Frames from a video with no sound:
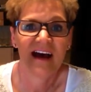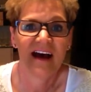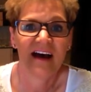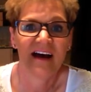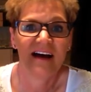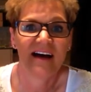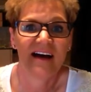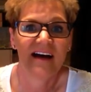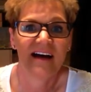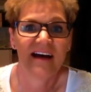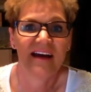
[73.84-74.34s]

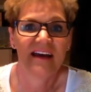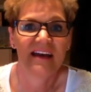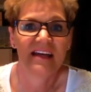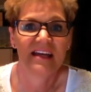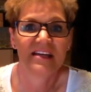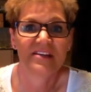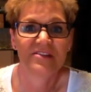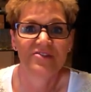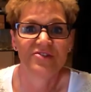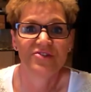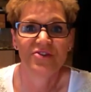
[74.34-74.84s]
I
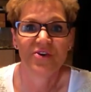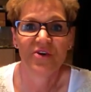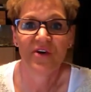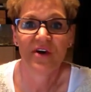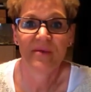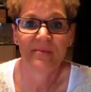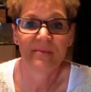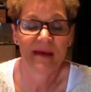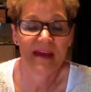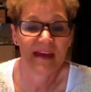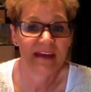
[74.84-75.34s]

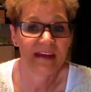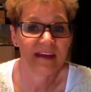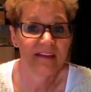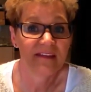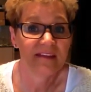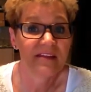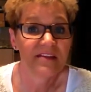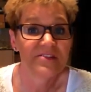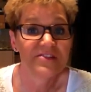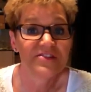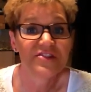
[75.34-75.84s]
enjoy
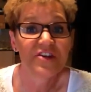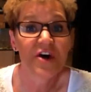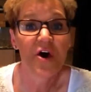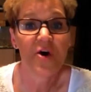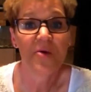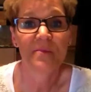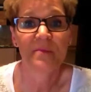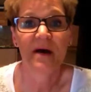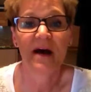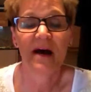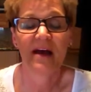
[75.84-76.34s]
making the
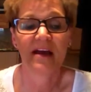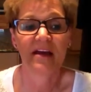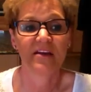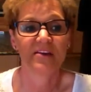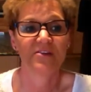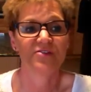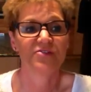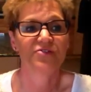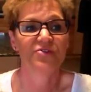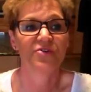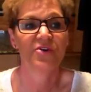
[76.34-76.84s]
soap. I
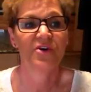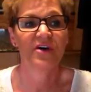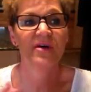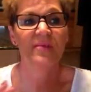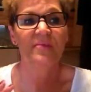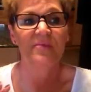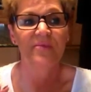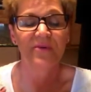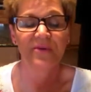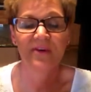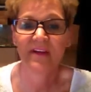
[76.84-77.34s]
enjoy
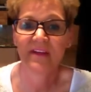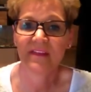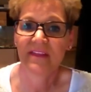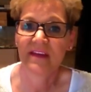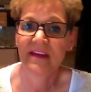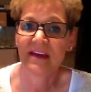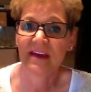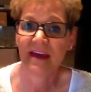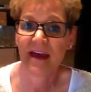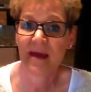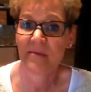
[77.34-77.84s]
putting the
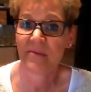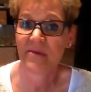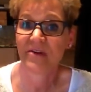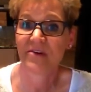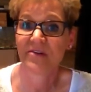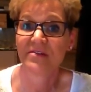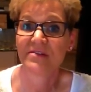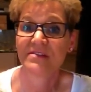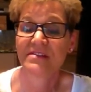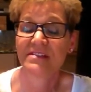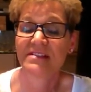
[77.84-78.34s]

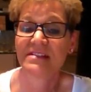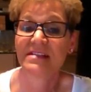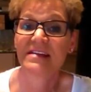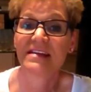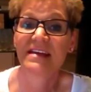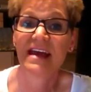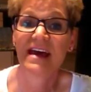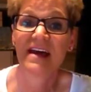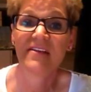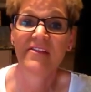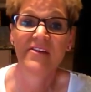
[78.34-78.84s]
chemicals
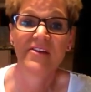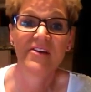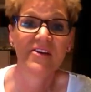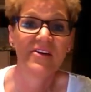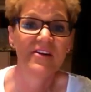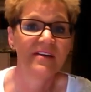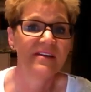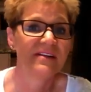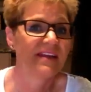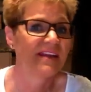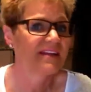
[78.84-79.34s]
together
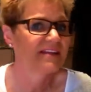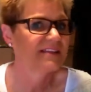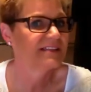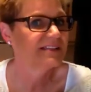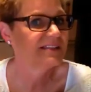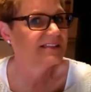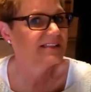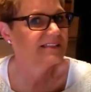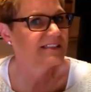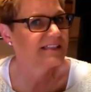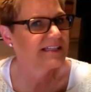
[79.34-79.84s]
and the
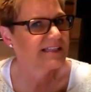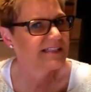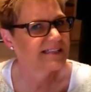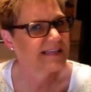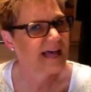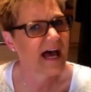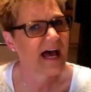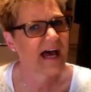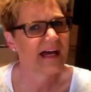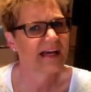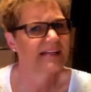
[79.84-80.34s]

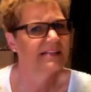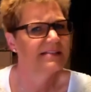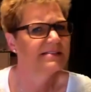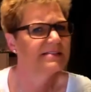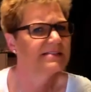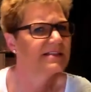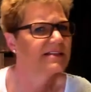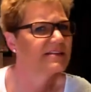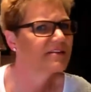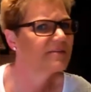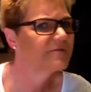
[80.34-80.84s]

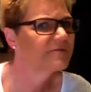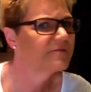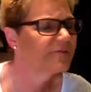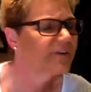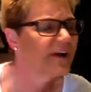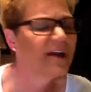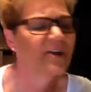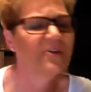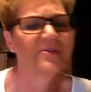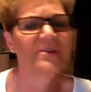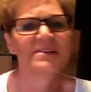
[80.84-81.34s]
designs and the
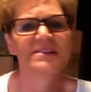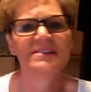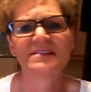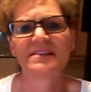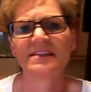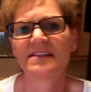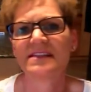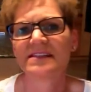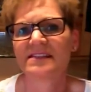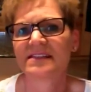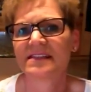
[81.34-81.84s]

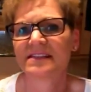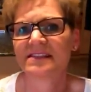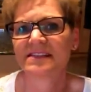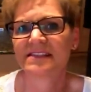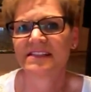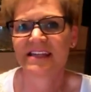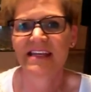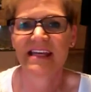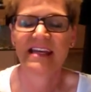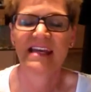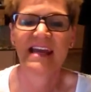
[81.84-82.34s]
fragrances and
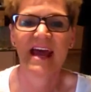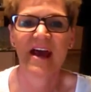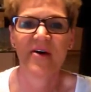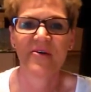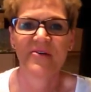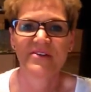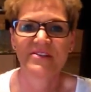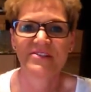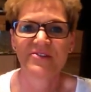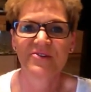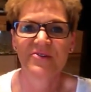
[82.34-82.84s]
seeing
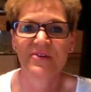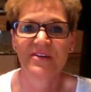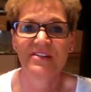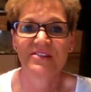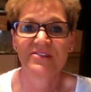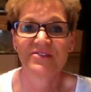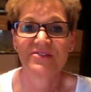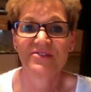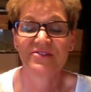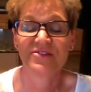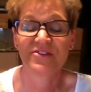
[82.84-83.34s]
how it's going
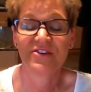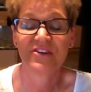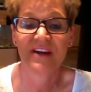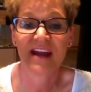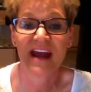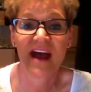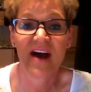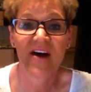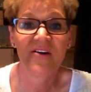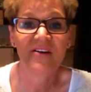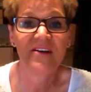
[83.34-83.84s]
to turn
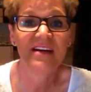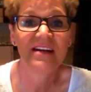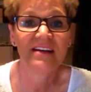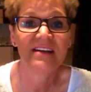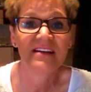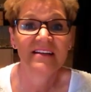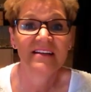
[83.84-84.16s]
out.